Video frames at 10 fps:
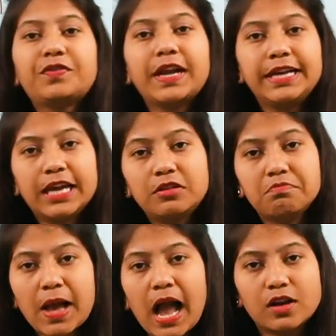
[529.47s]
of
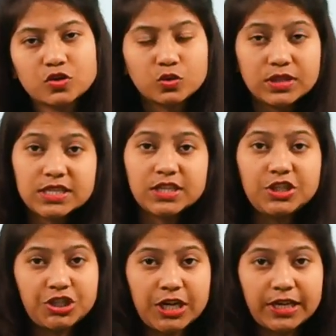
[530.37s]
Indian Bank. So this
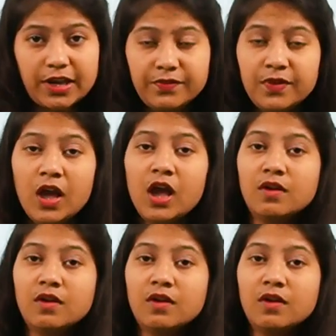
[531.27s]
initiative